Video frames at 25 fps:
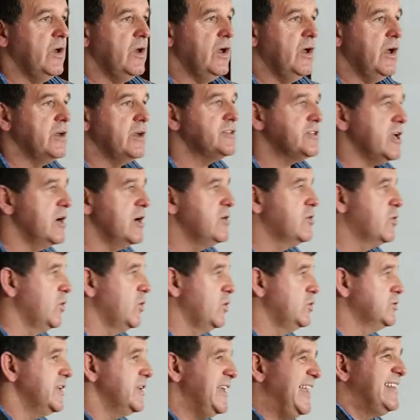a
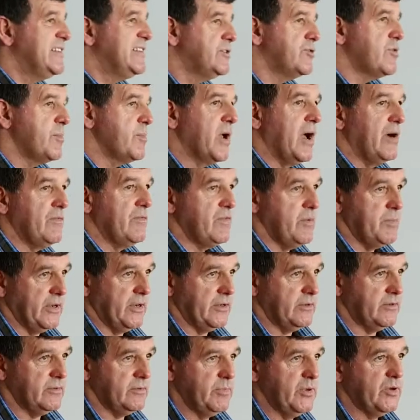so-called interim
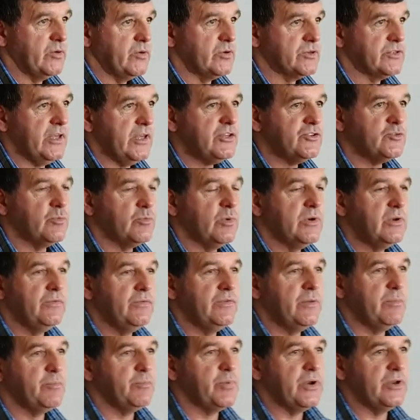government, because that's one of the
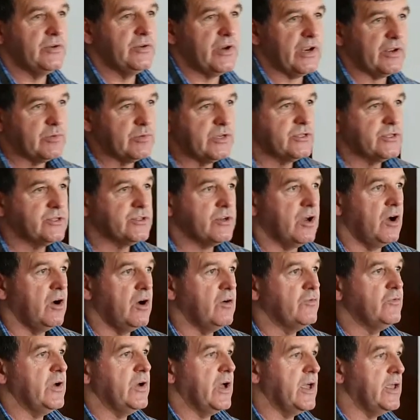prerequisites
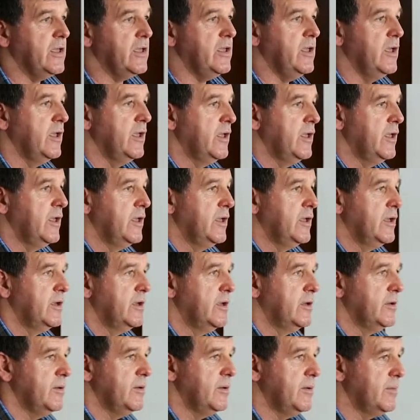of a,
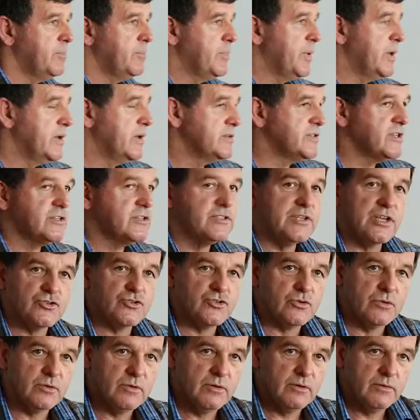a, a
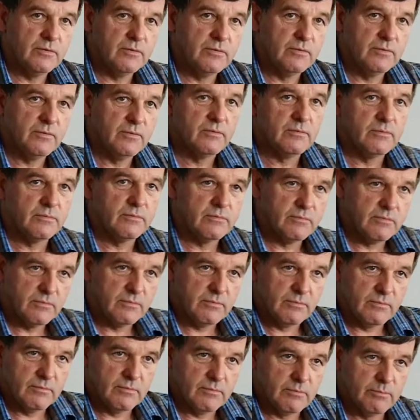secession
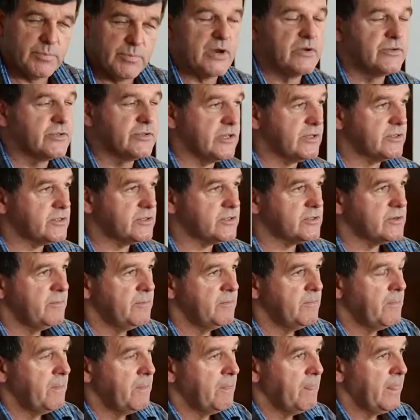process.
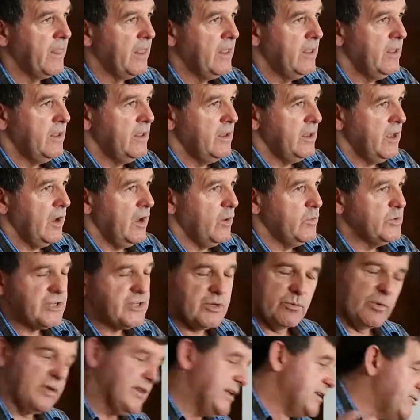And we say,
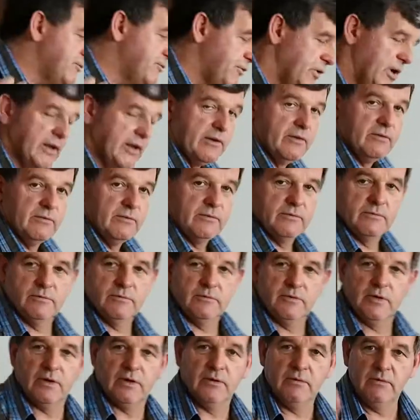well, that's fine.
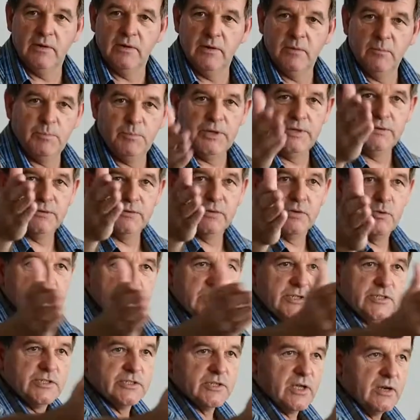You know, Pete,
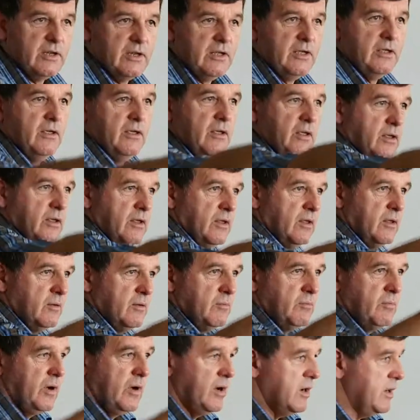Quiz, Sunny,
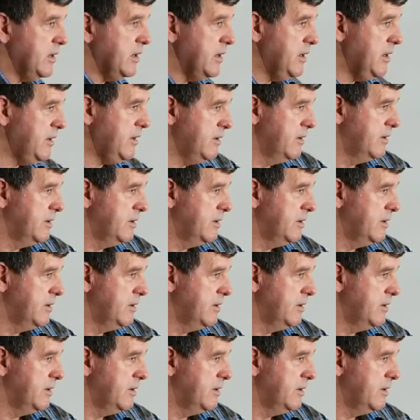Mari,